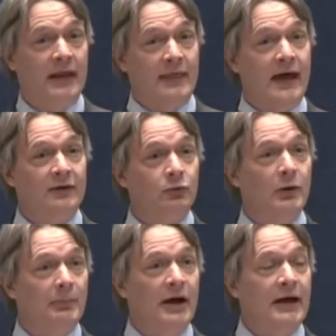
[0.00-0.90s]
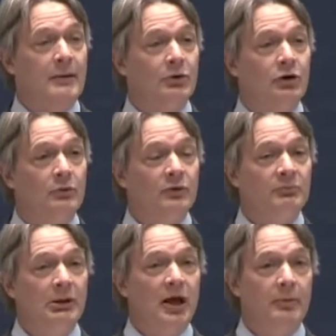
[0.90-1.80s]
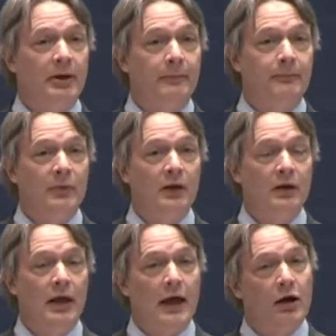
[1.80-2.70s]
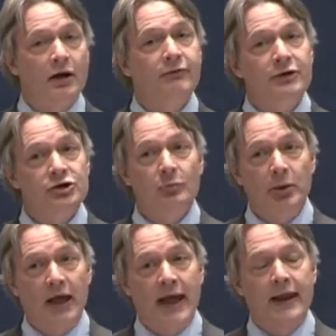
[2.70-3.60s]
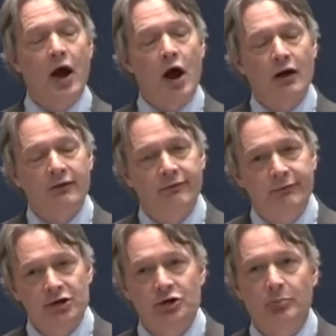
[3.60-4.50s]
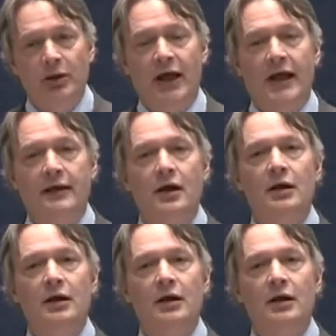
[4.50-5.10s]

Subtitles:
and that's what my neighborhood was becoming. And our official plan